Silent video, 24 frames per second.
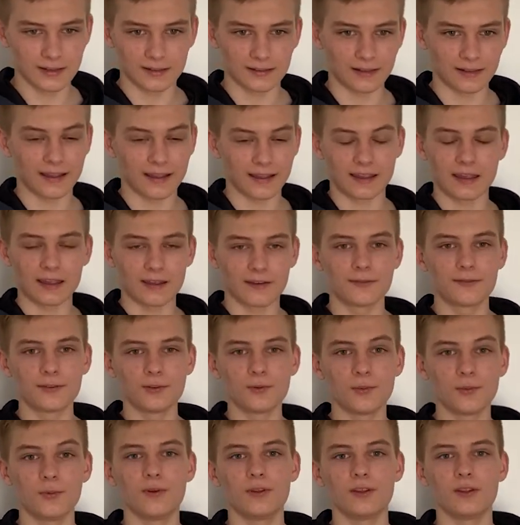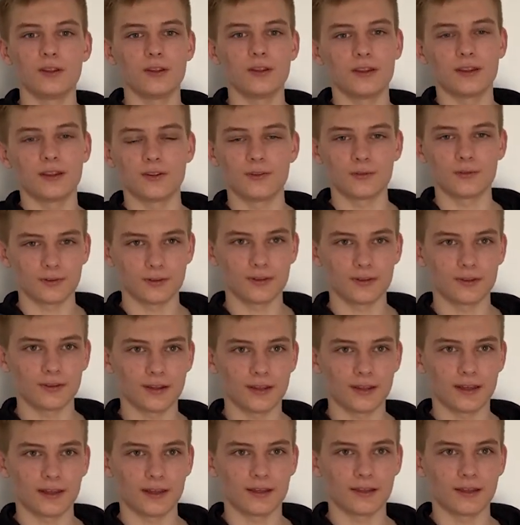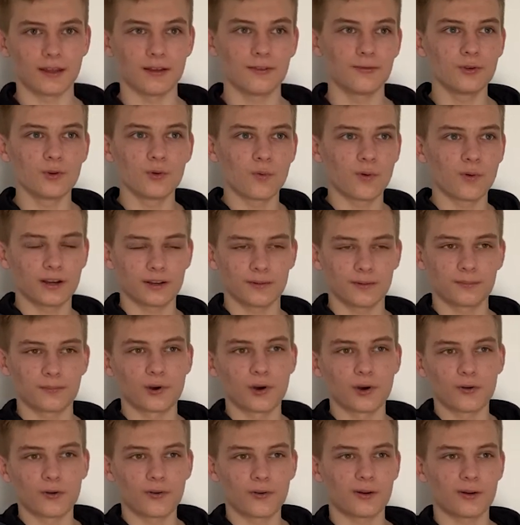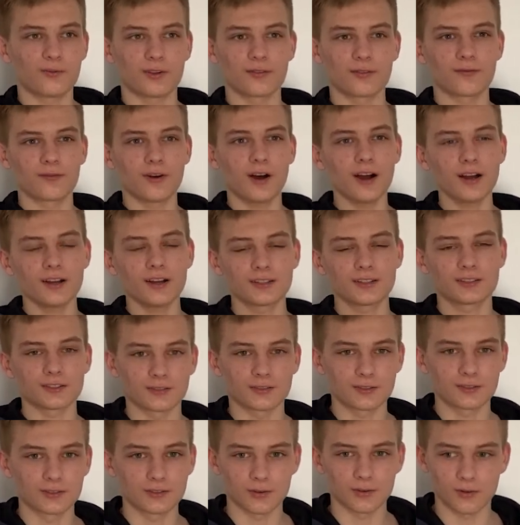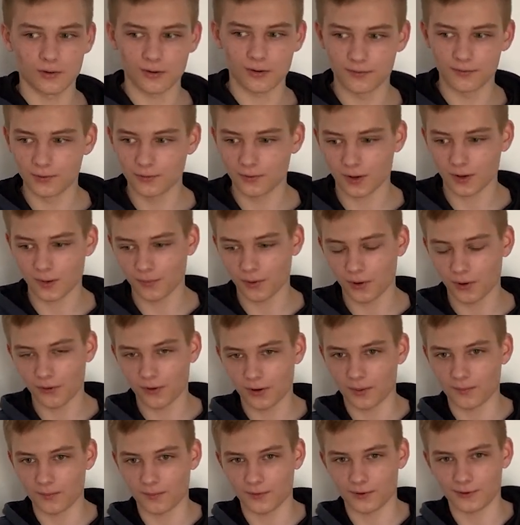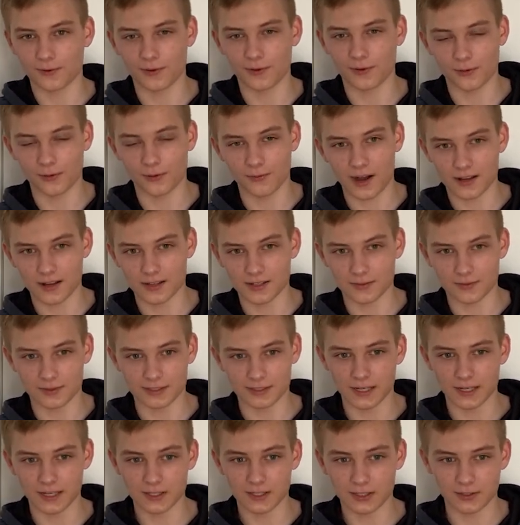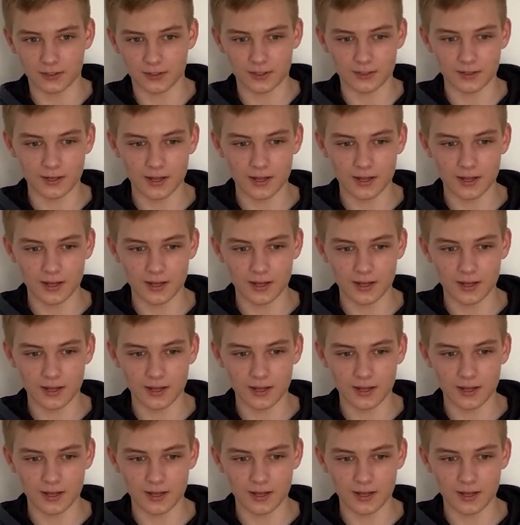Like, if you want to program with voxels, or if you want to program with rasterization